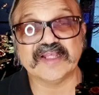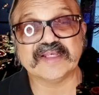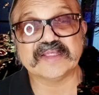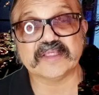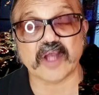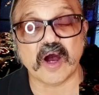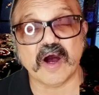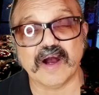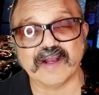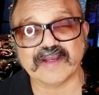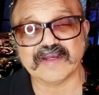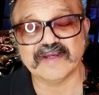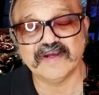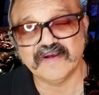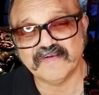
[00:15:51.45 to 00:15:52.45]
Dog.
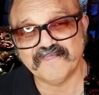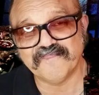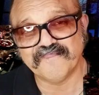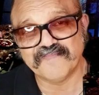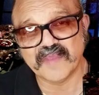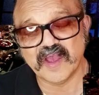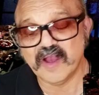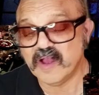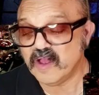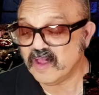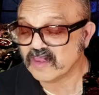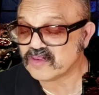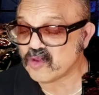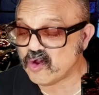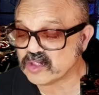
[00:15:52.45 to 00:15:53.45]

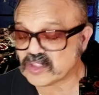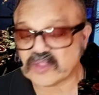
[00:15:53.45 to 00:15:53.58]
Those are